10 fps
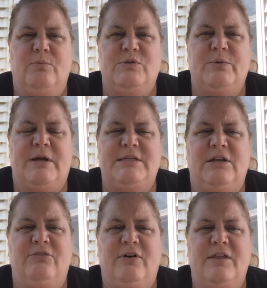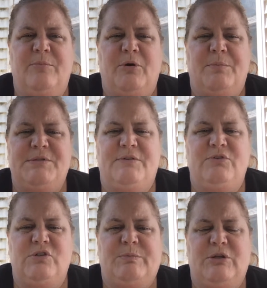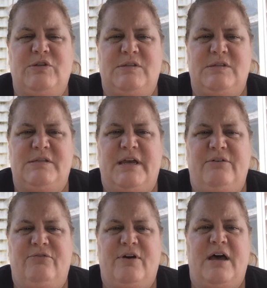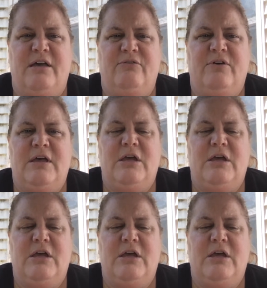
to identify the purpose of your speech, this is slide 5.